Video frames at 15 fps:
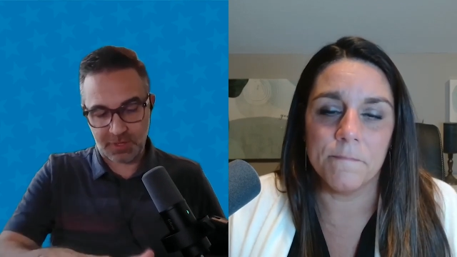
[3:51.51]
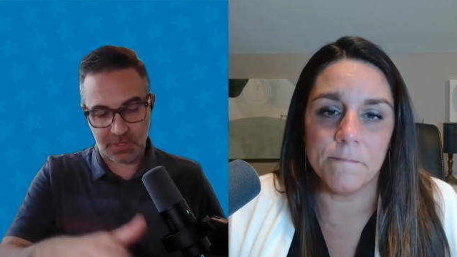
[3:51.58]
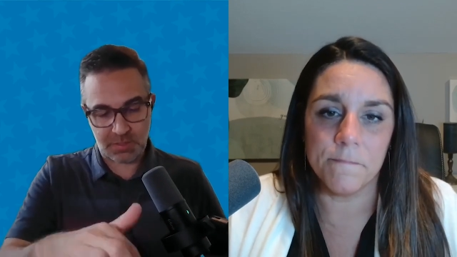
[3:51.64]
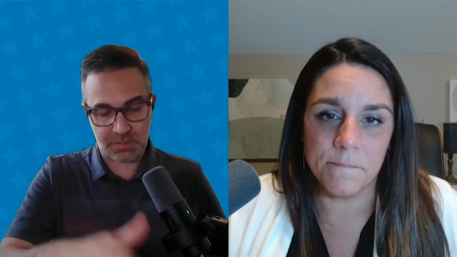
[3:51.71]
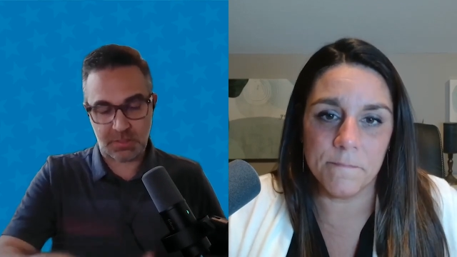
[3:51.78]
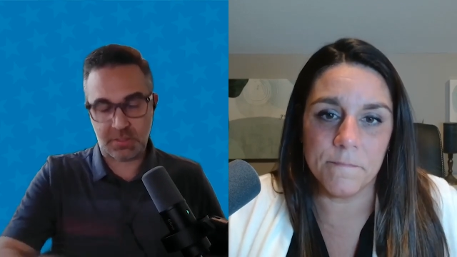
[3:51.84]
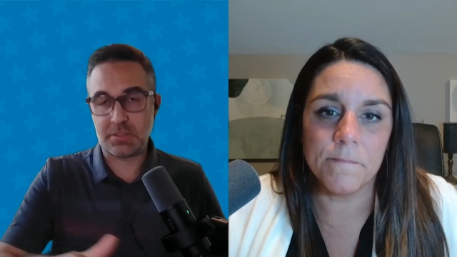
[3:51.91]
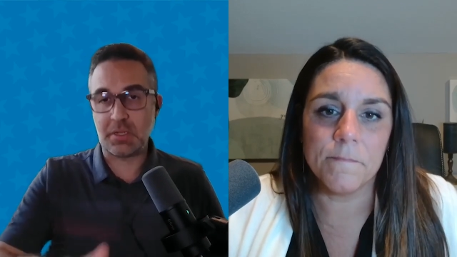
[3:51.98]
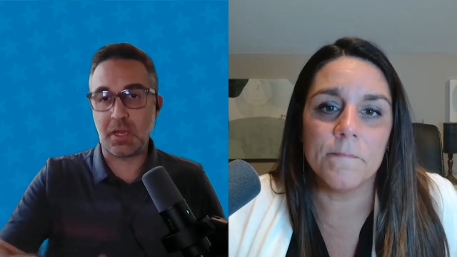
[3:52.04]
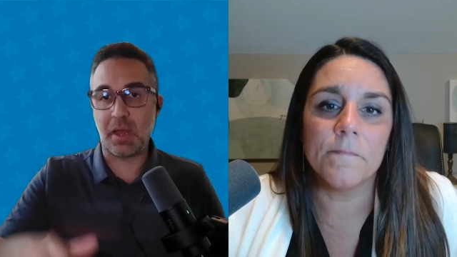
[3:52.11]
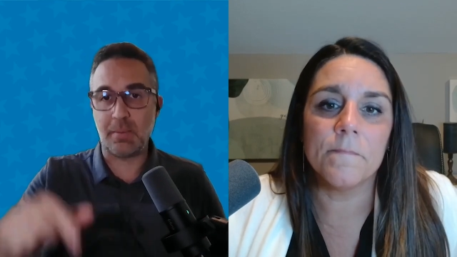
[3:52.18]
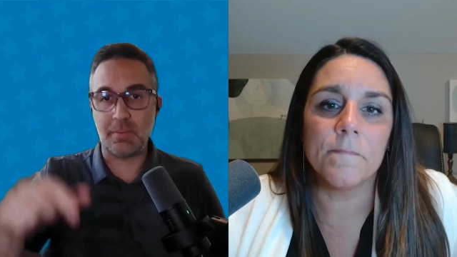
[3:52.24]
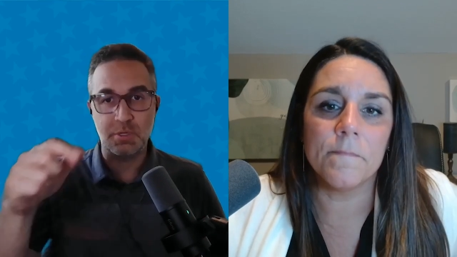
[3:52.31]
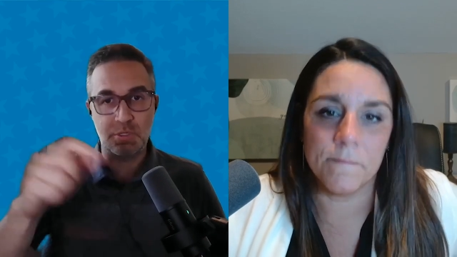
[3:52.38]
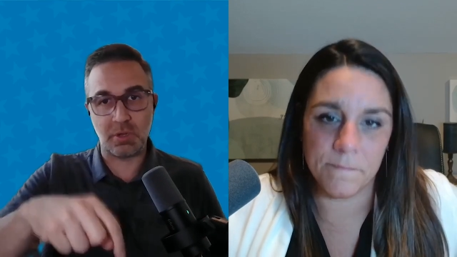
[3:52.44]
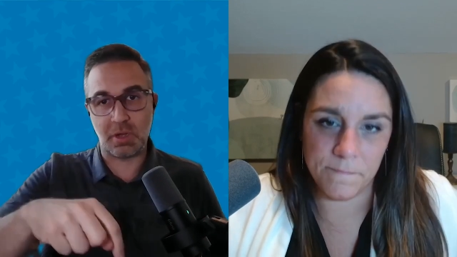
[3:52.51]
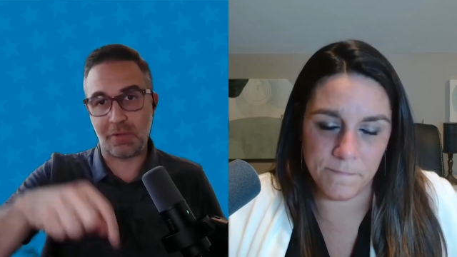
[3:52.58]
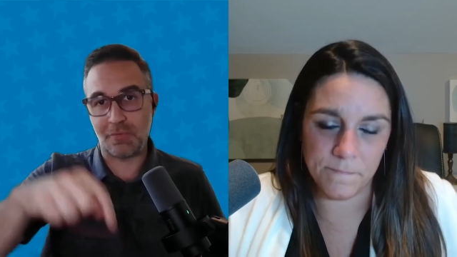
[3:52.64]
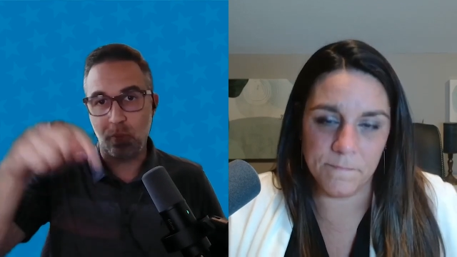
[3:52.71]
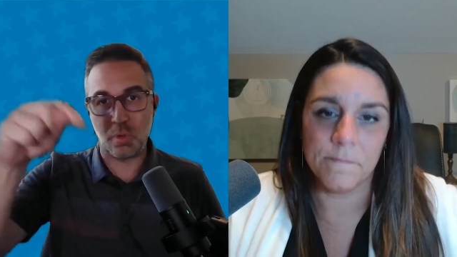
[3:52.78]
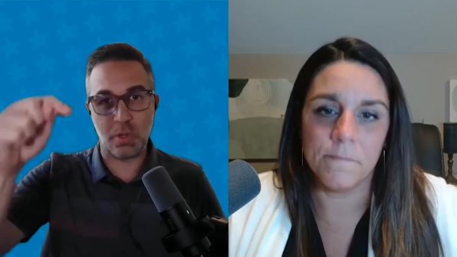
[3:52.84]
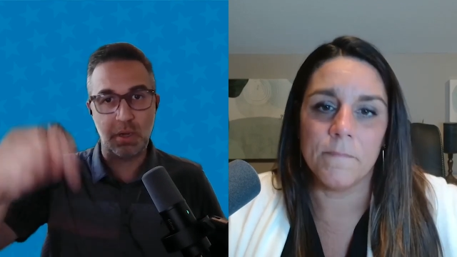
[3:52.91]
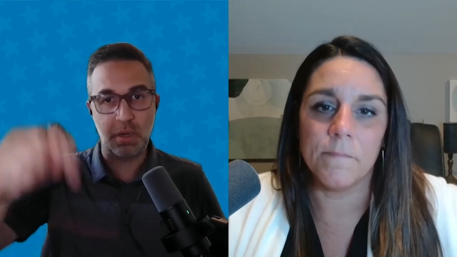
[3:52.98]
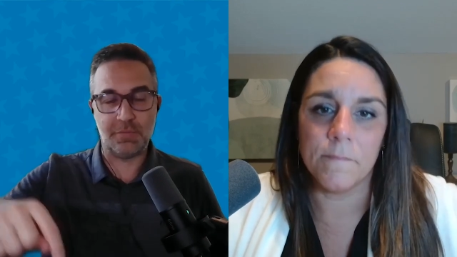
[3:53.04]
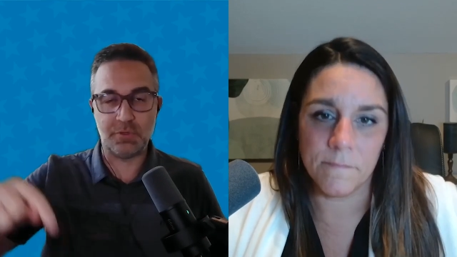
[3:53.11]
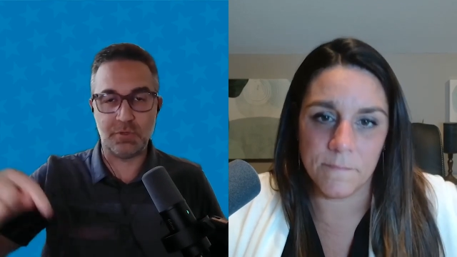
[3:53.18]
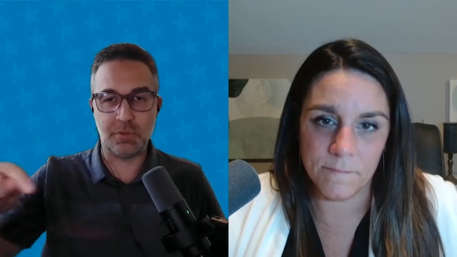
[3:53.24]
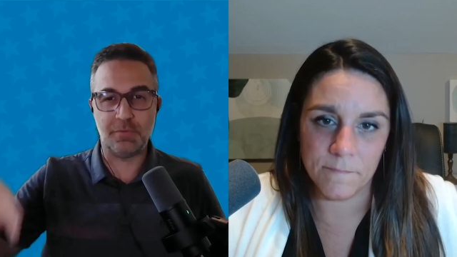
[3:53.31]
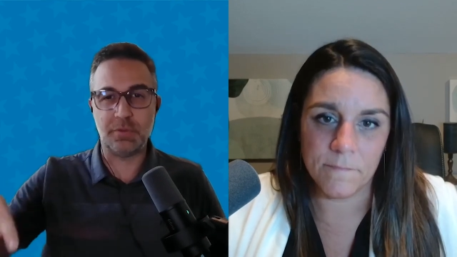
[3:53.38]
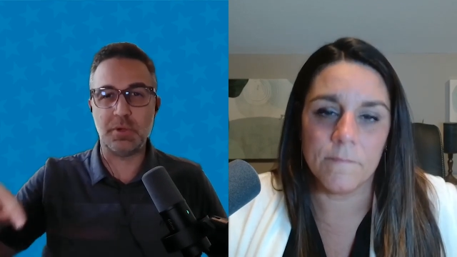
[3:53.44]
Speaker 1: keys at the top. You just go F1,
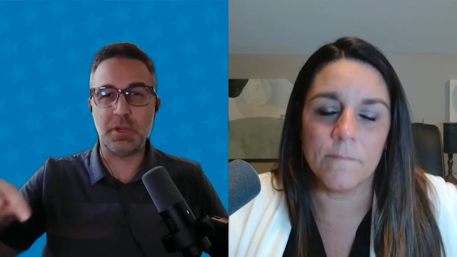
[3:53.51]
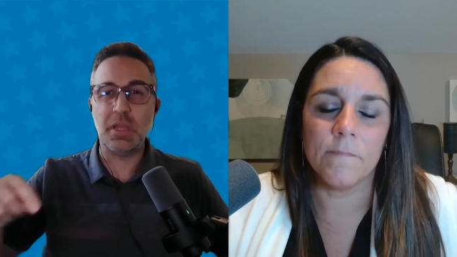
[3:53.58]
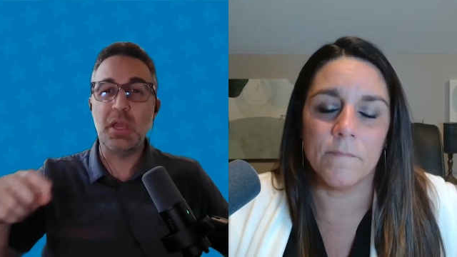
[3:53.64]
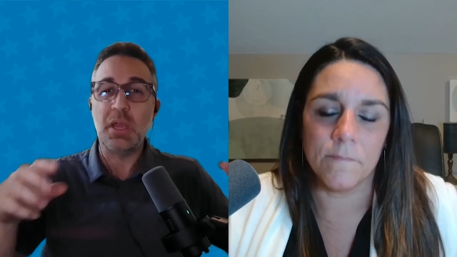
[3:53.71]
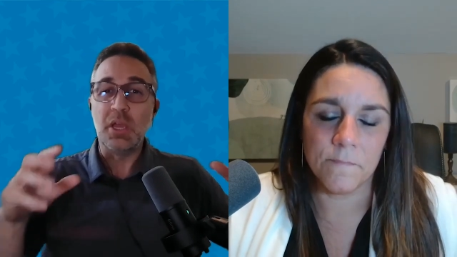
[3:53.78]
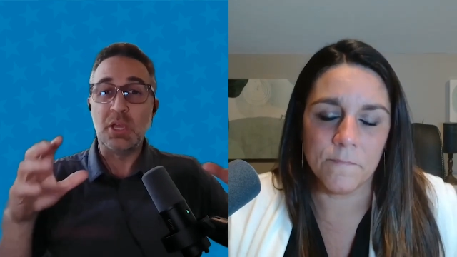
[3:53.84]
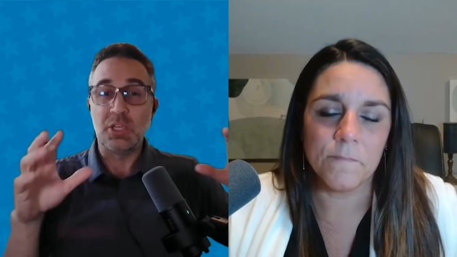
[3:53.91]
F2, F3.